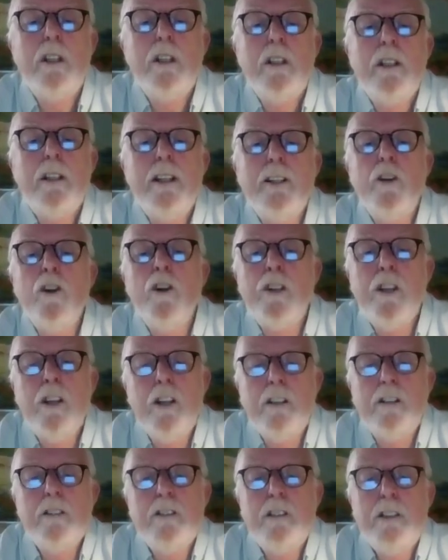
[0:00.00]
In
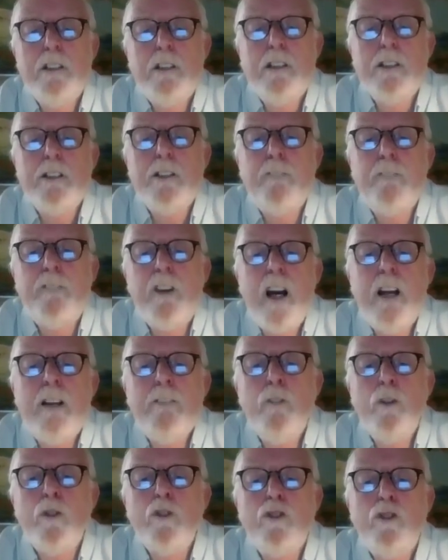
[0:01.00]
order, the
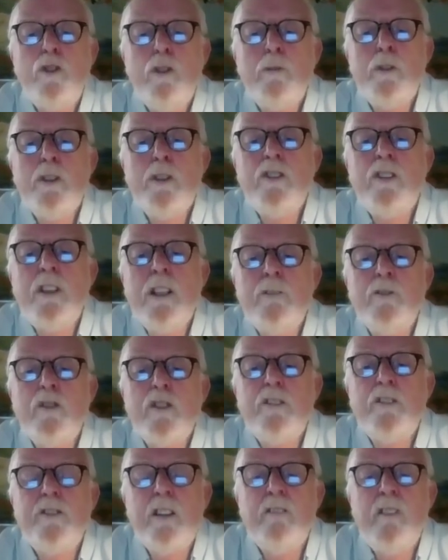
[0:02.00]
5 most numerous names
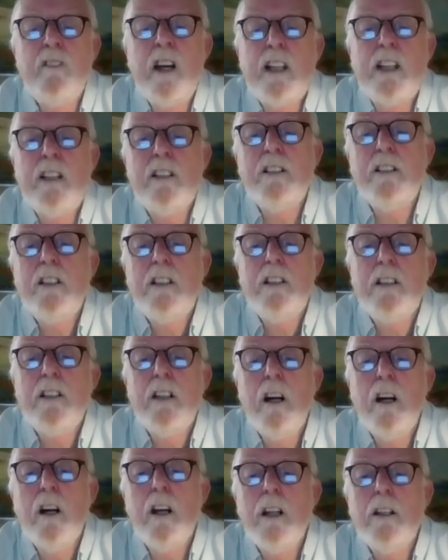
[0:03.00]
in Fermanagh
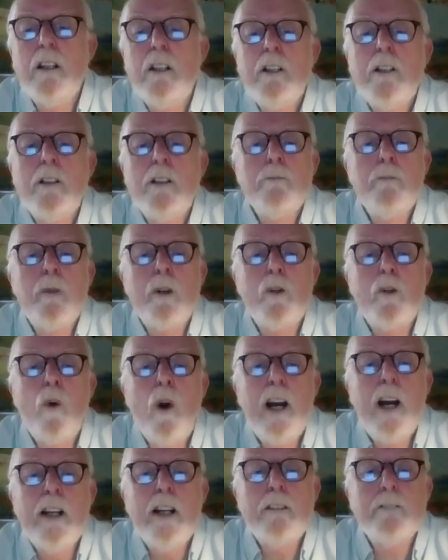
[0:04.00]
are
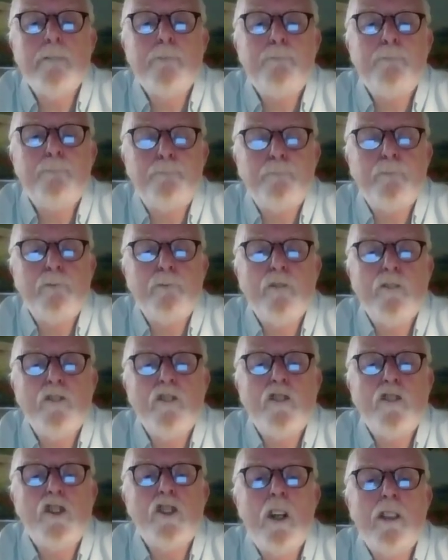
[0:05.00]
Maguire,
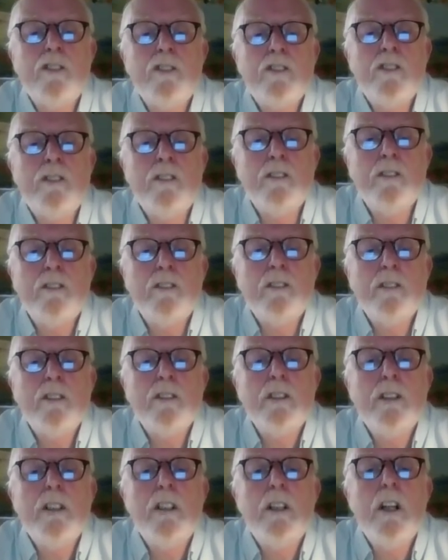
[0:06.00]
Johnston,
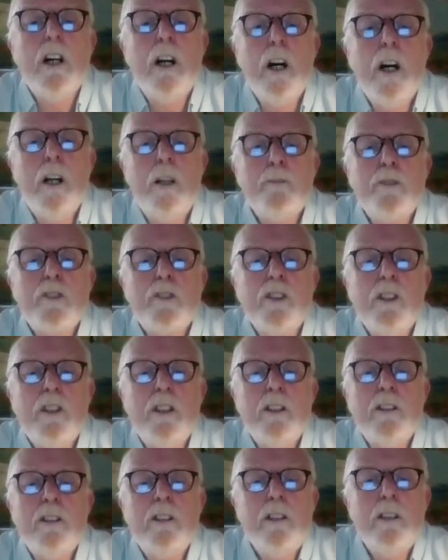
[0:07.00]

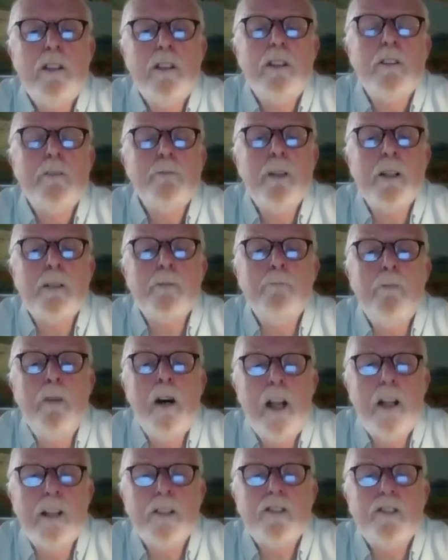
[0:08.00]
Armstrong,
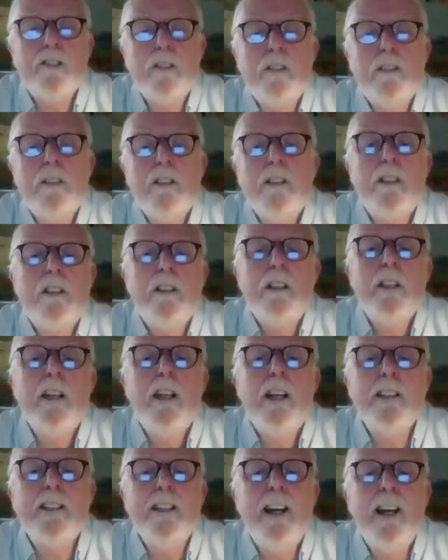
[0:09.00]
McManus,
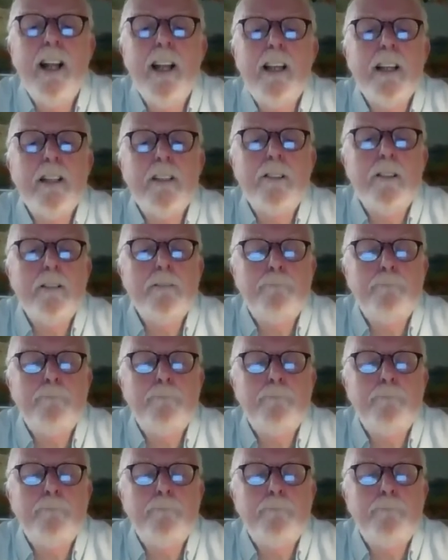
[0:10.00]
and Elliot.